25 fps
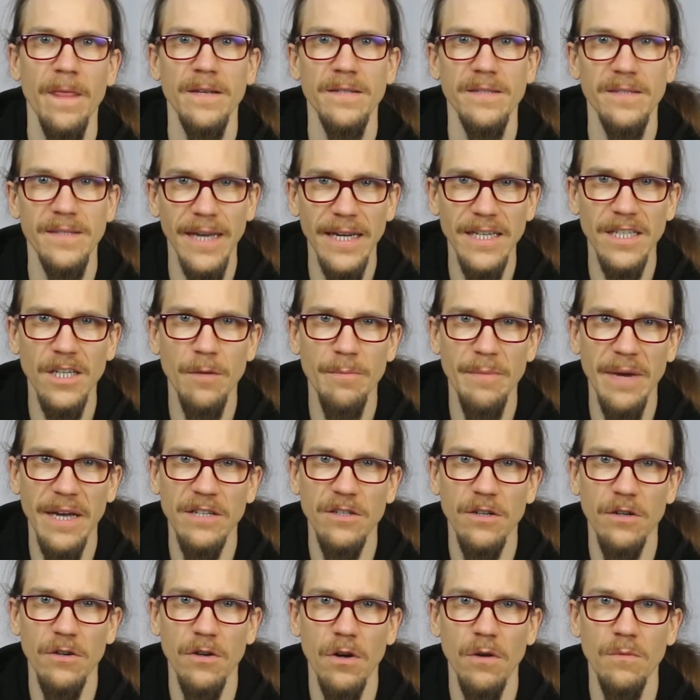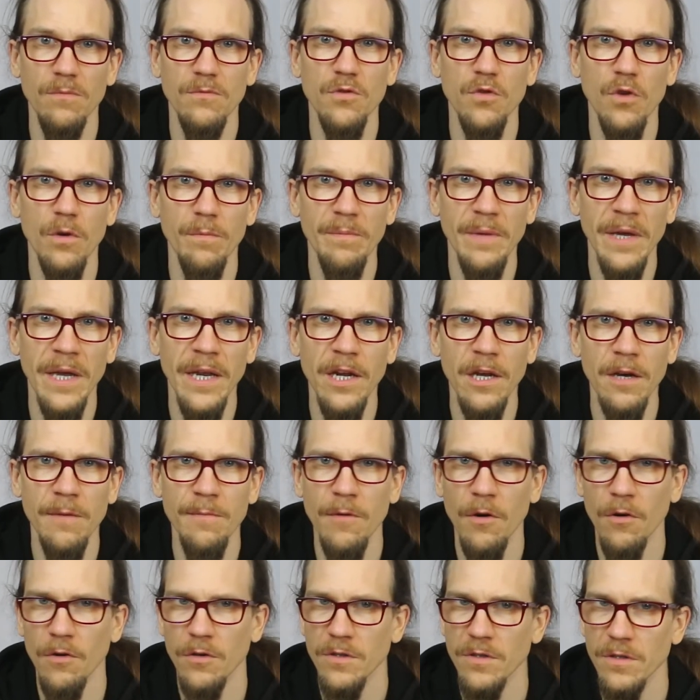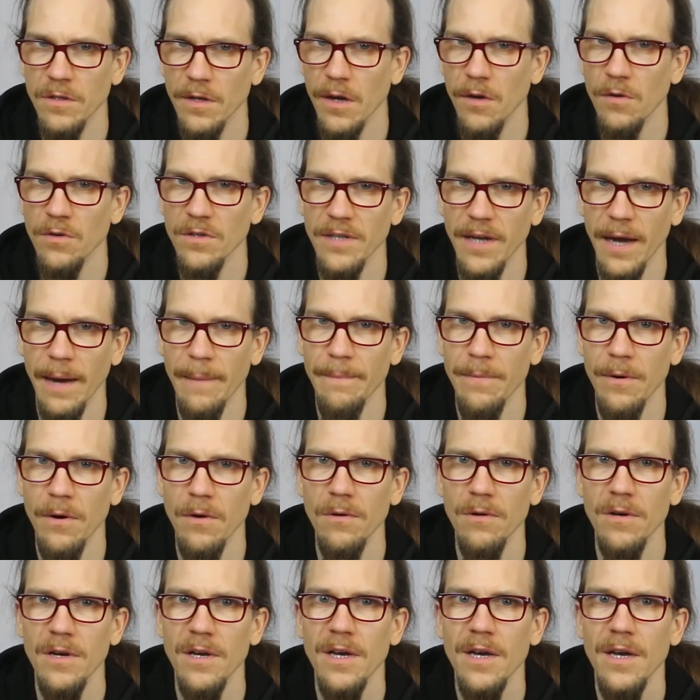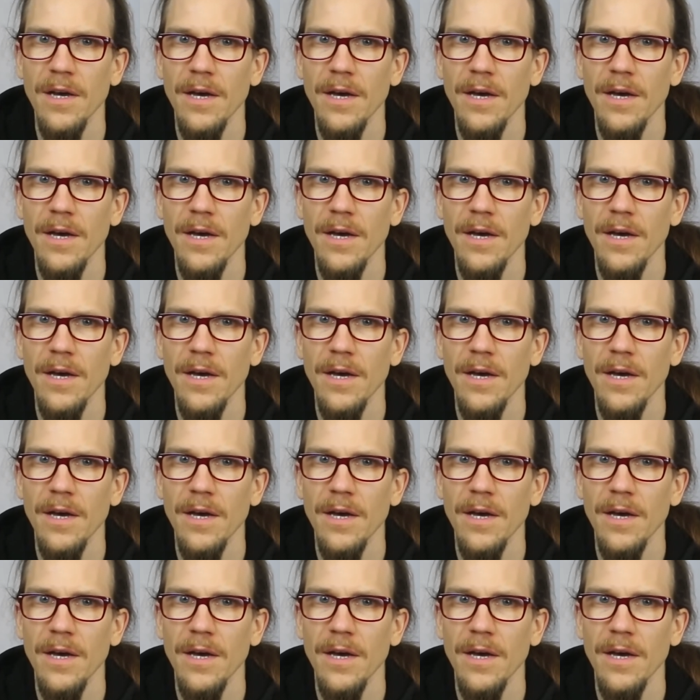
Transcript: Set your metronome to a medium or slow tempo